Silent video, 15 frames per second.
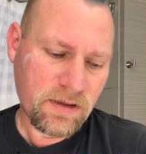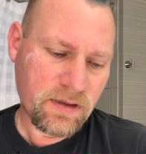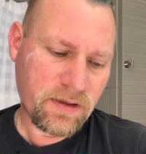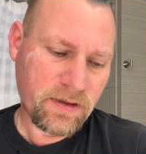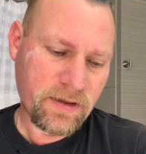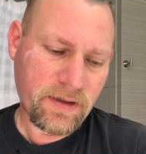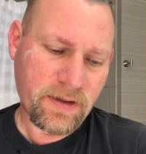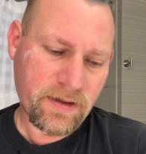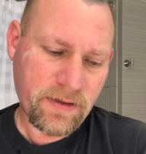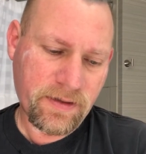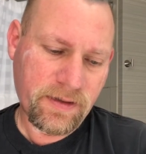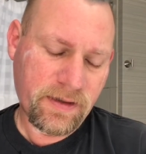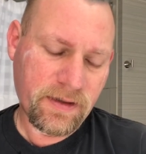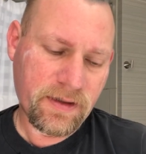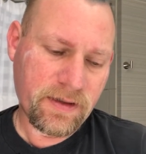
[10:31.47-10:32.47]

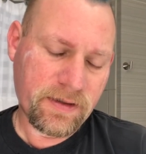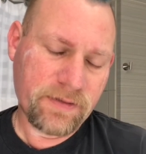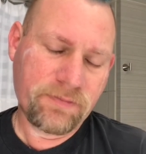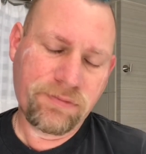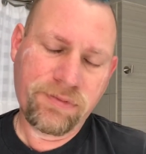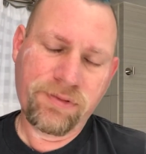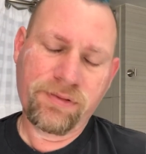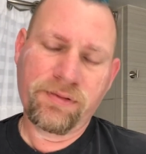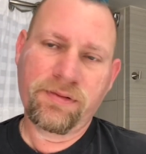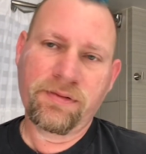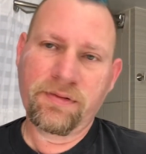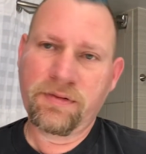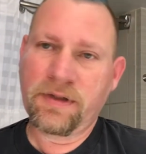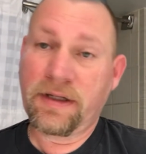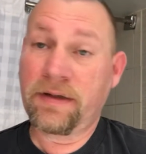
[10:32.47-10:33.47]

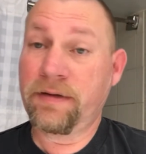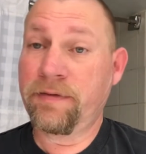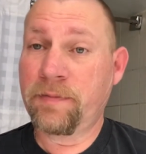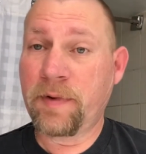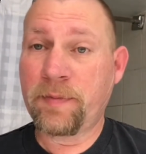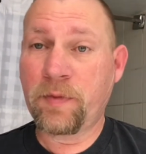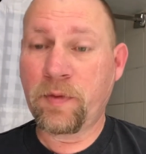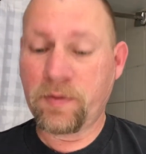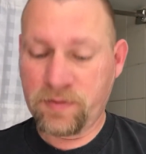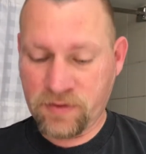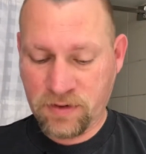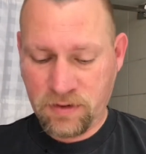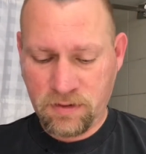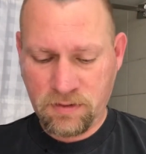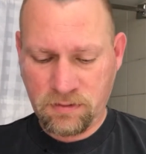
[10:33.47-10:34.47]
I don't even remember what it was
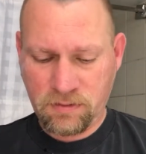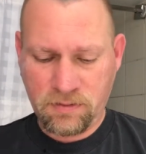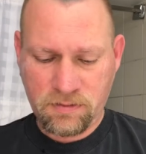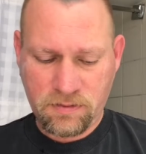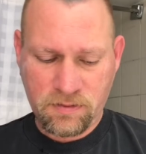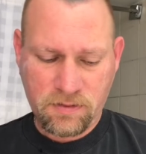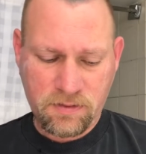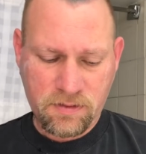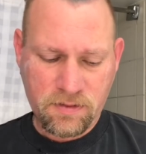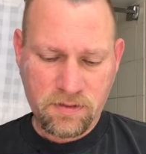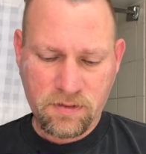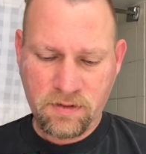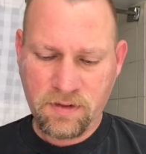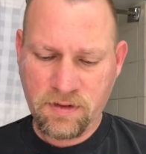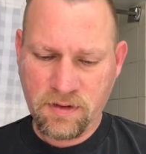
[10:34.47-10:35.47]
called.
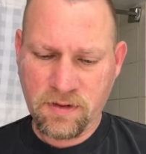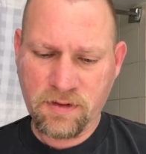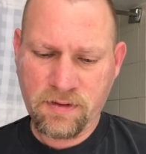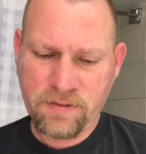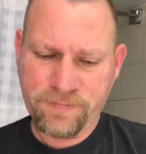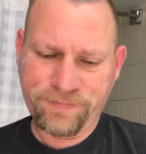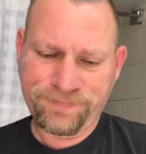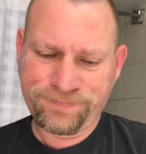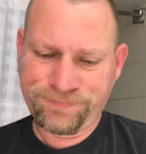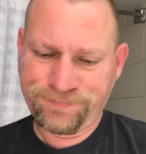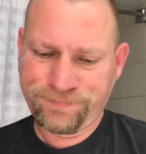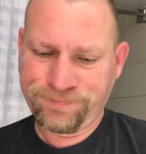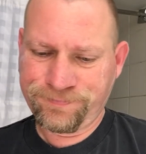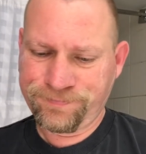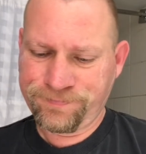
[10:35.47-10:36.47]
The
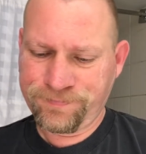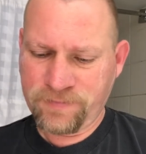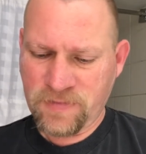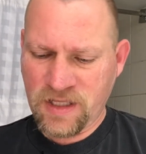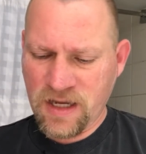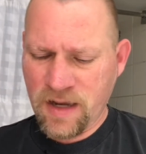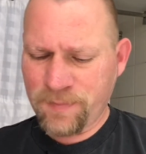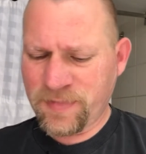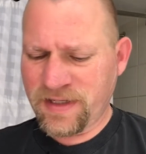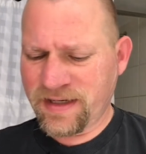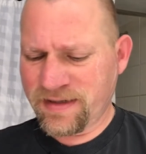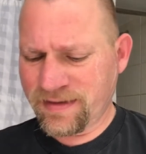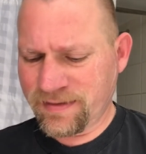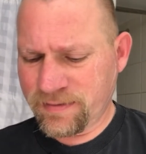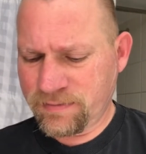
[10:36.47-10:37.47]

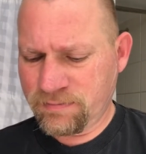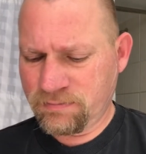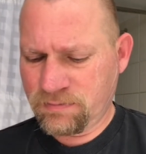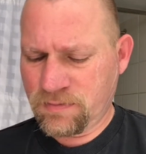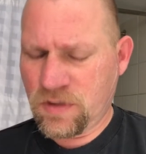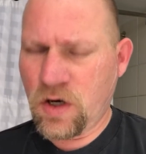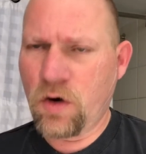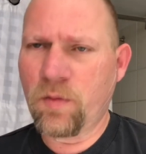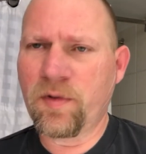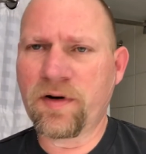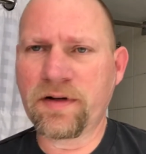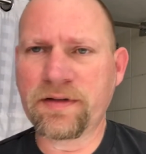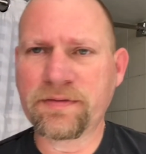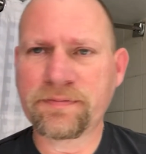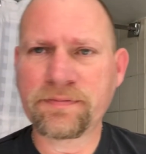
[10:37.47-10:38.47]
updated
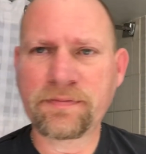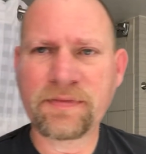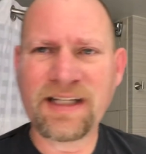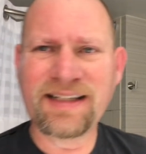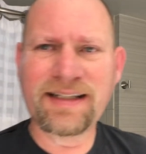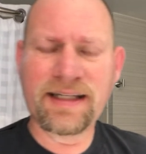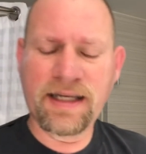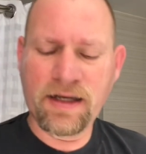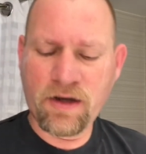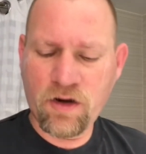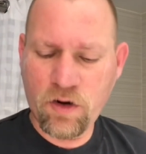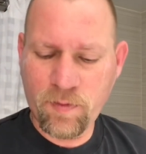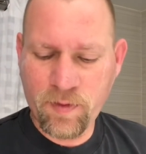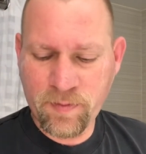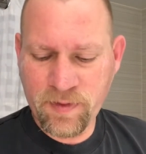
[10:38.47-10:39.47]
Cobra, not the King
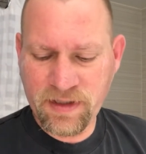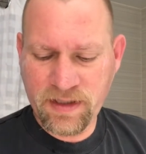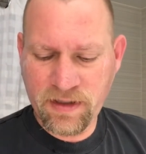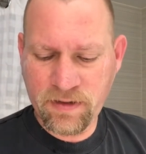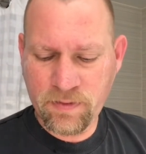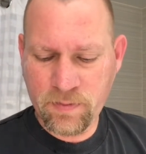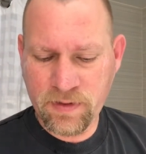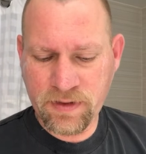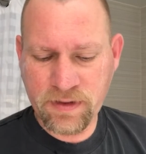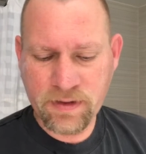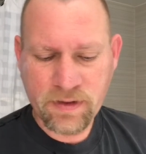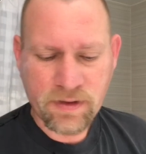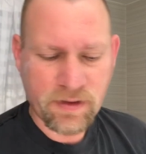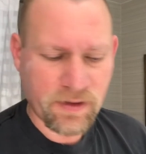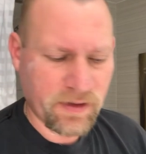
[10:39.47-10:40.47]
Cobra, but the other one.
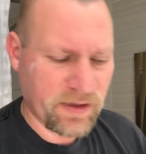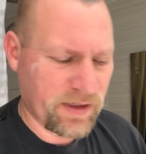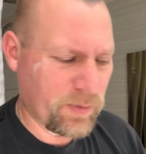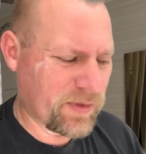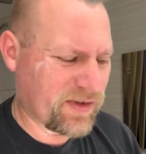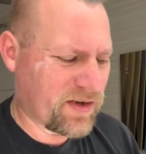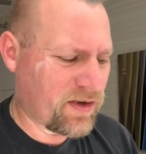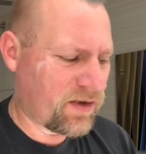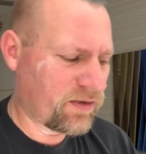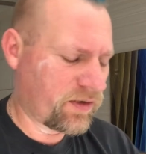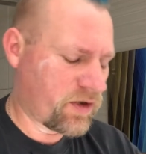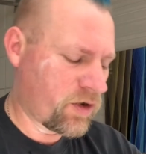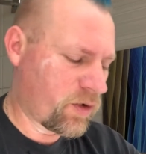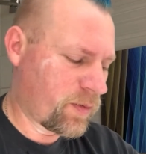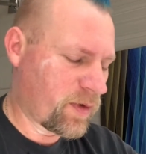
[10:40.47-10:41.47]
It wasn't called a
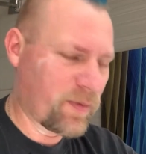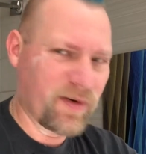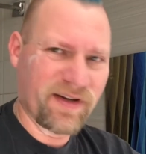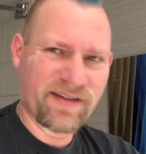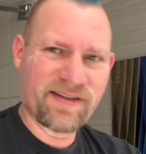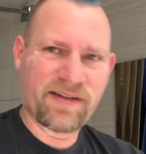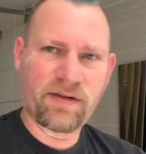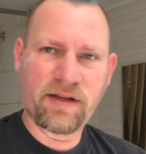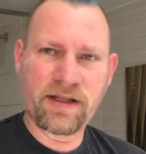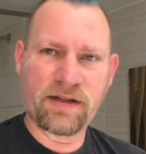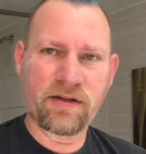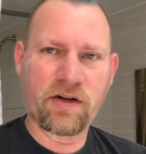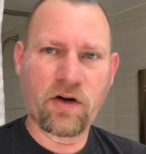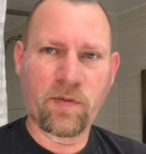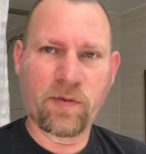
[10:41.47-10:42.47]
Cobra, but it still had the
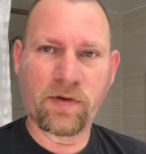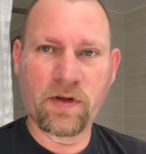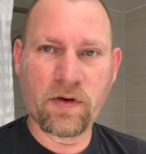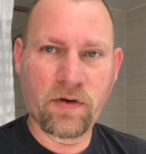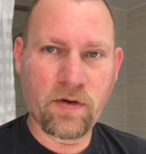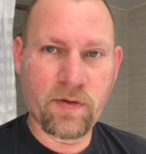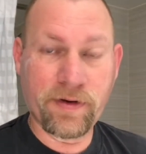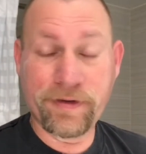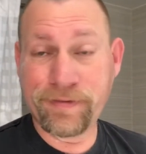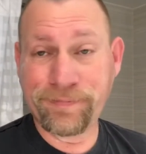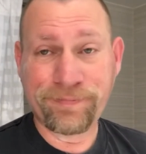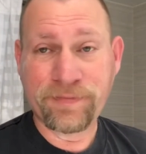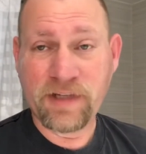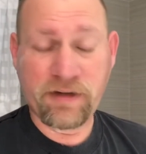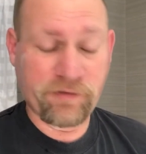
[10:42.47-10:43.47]
Cobra logo on it.
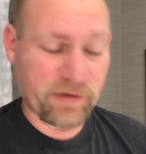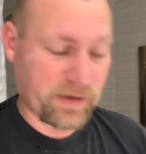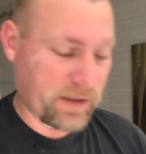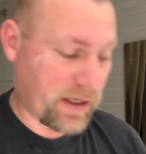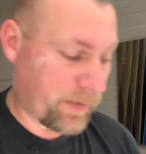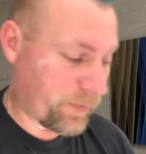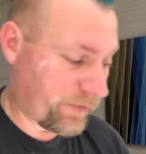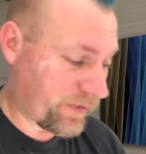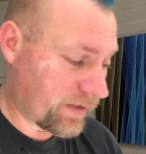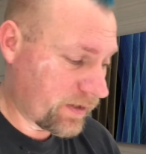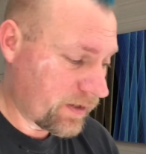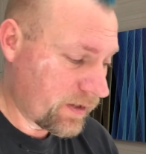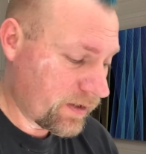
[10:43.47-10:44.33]
I forget the name of it.